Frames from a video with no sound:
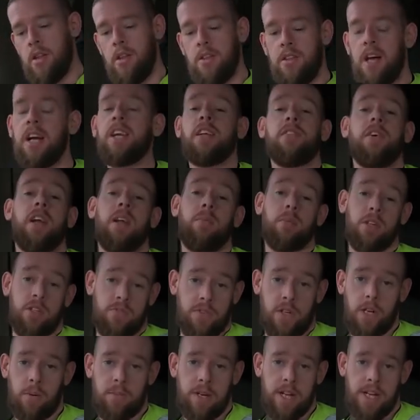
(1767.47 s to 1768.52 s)
Thank you very much
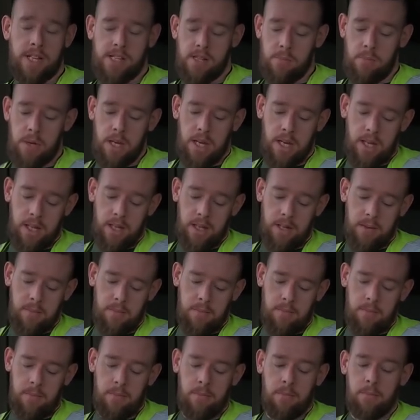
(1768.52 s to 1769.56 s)
for nominating me, Hayley.
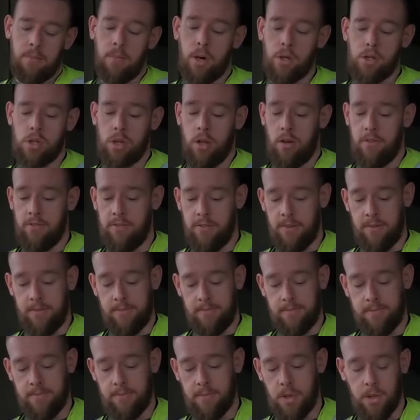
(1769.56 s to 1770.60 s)
Much love.
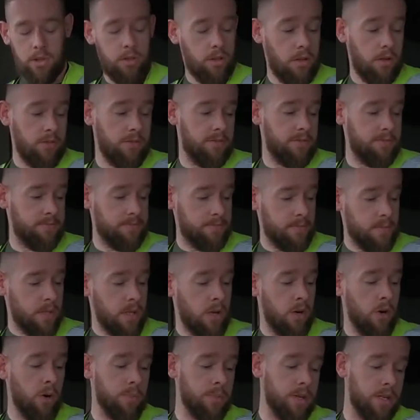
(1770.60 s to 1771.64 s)
I
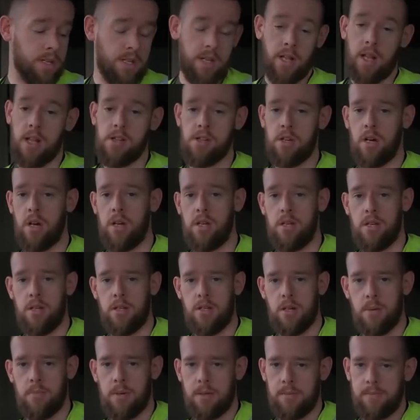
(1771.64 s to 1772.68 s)
hope you're still enjoying your
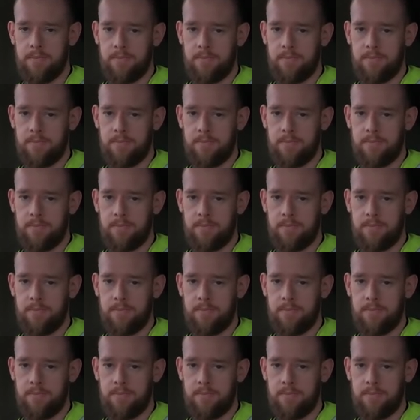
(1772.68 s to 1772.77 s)
job.